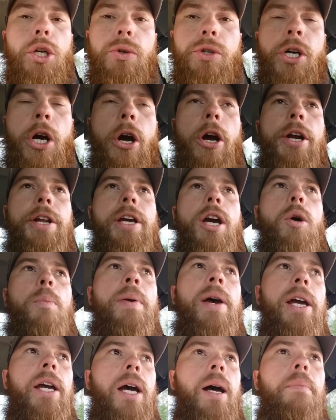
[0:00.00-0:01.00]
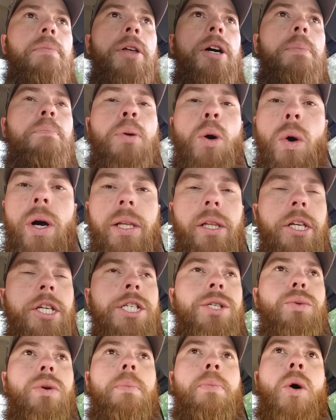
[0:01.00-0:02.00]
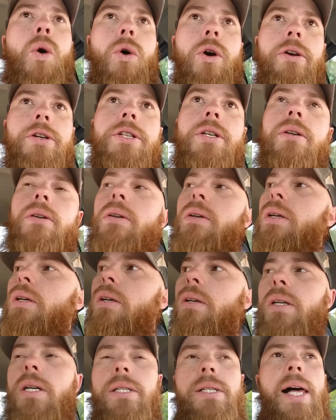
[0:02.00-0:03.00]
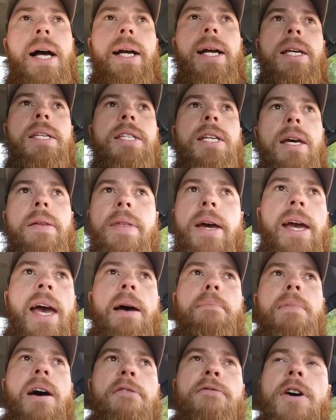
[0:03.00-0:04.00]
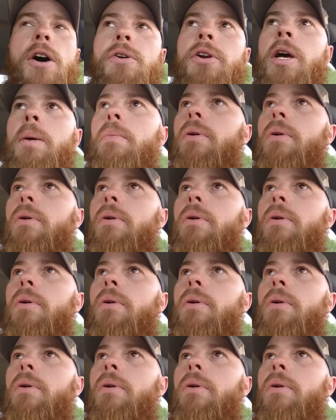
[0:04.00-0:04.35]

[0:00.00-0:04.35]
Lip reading: huge hurry to go pick up the pointless report, because like I said, they have my phone